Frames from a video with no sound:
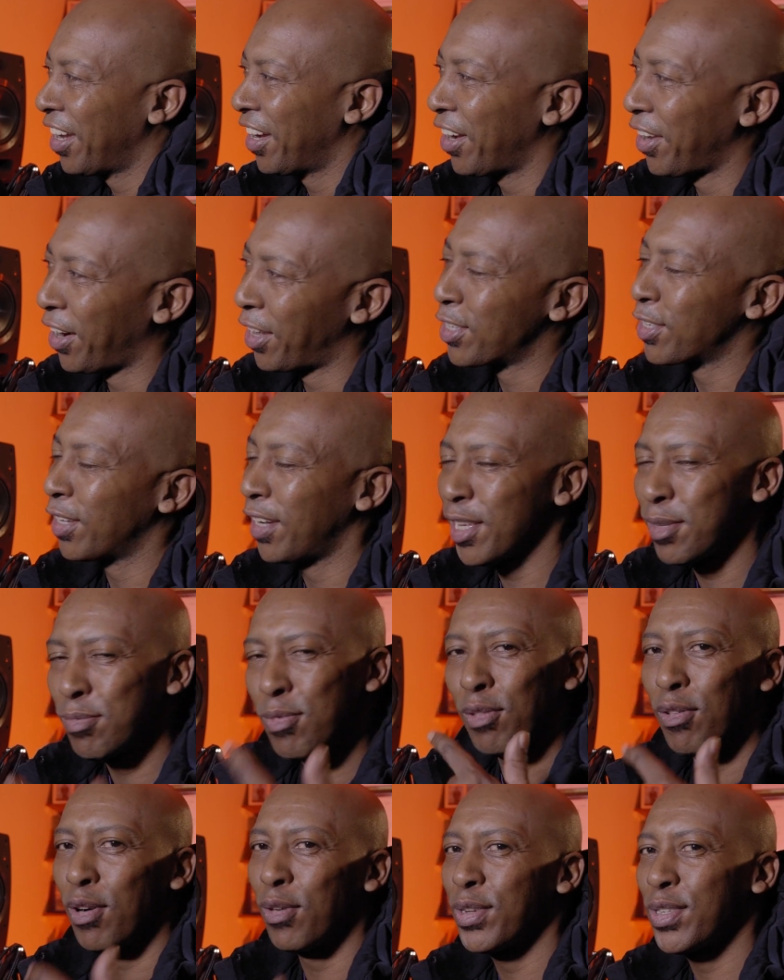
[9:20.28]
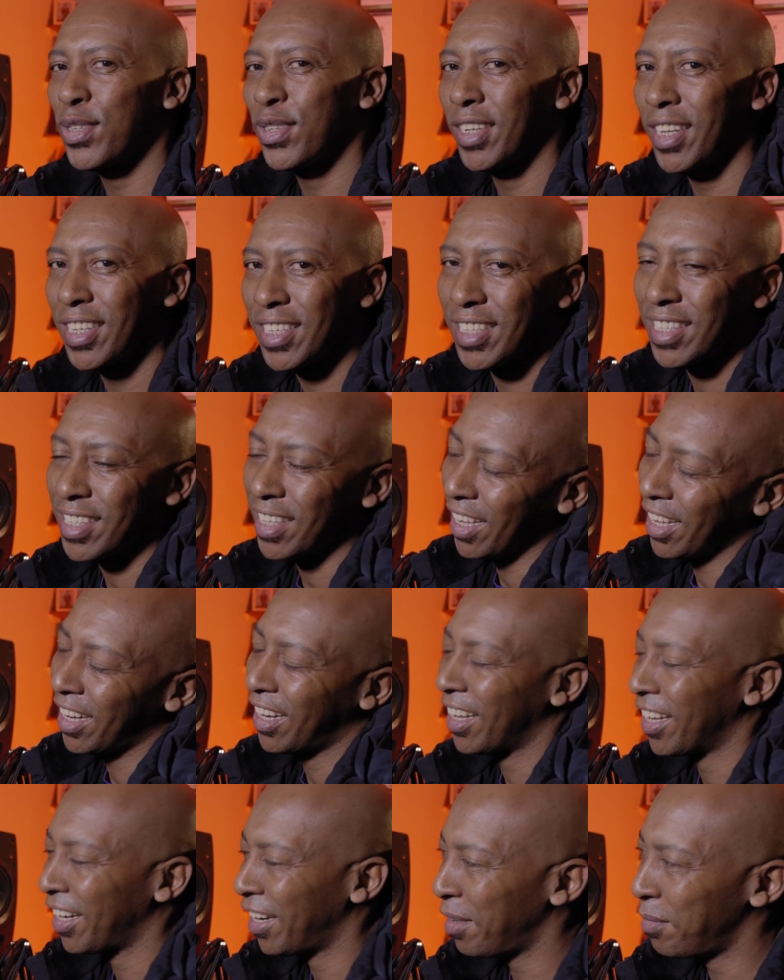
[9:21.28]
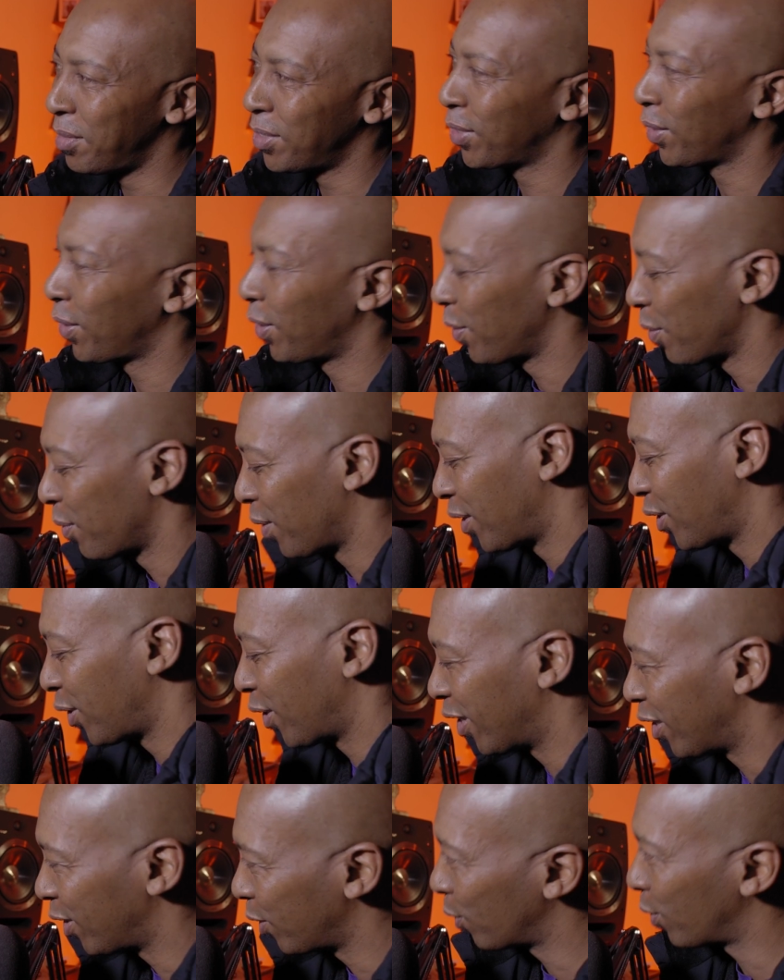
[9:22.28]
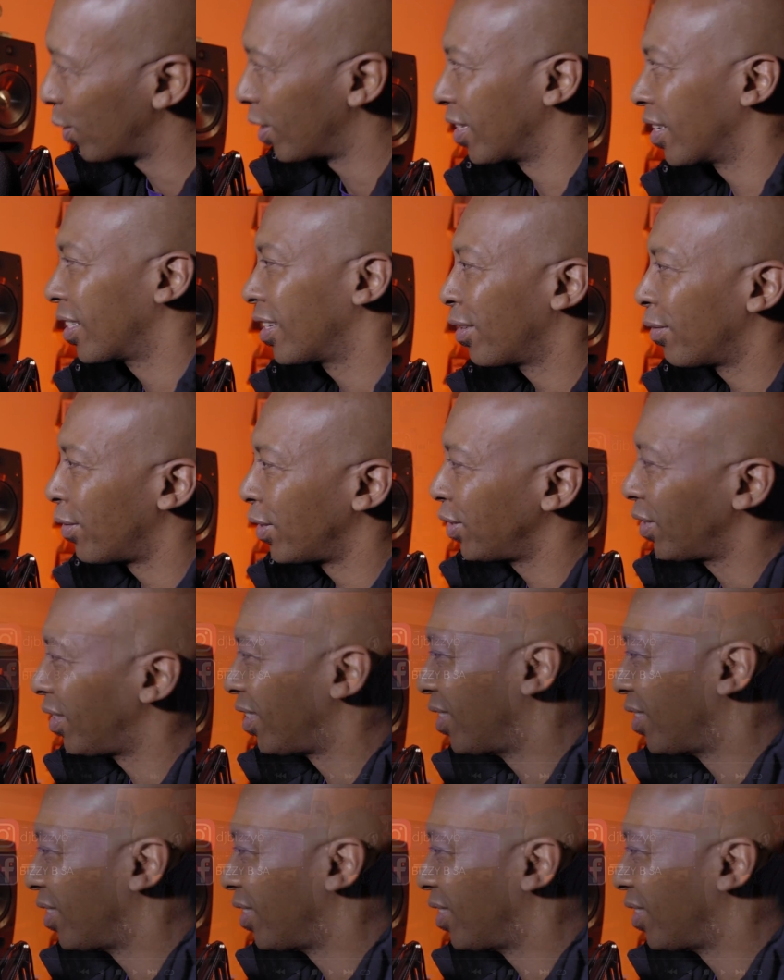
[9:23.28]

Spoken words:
Alright, so let's move over to this and let me show you what you can do in DaVinci